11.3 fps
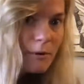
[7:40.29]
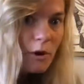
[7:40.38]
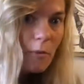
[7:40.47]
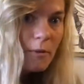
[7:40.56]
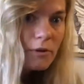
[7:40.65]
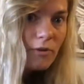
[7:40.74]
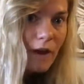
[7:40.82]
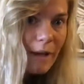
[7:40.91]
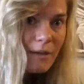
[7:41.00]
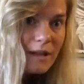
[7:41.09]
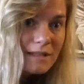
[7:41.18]
it open,
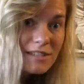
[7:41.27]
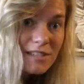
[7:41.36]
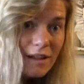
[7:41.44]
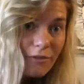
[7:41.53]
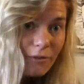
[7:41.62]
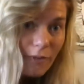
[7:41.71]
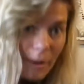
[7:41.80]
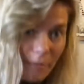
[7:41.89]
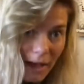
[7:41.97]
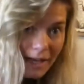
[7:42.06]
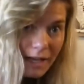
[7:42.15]
grab it, and stuff it right
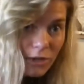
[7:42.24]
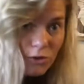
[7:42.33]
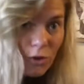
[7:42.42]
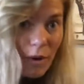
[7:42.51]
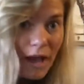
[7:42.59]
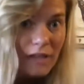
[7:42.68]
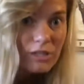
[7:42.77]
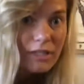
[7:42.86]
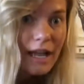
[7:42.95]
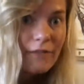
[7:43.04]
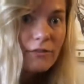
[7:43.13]
back in. You don't
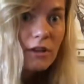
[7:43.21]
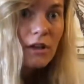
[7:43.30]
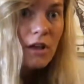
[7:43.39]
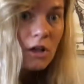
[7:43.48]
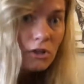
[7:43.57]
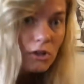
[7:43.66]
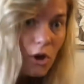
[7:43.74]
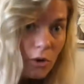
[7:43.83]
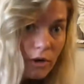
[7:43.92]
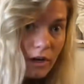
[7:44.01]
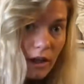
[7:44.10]
actually have to
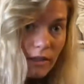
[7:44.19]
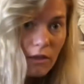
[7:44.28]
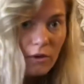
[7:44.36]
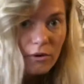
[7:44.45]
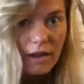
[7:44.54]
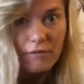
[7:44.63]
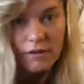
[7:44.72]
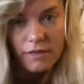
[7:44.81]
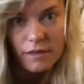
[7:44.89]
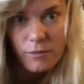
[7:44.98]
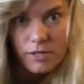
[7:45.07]
load and unload
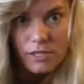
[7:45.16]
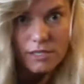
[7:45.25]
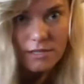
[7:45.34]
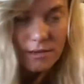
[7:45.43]
everything, which is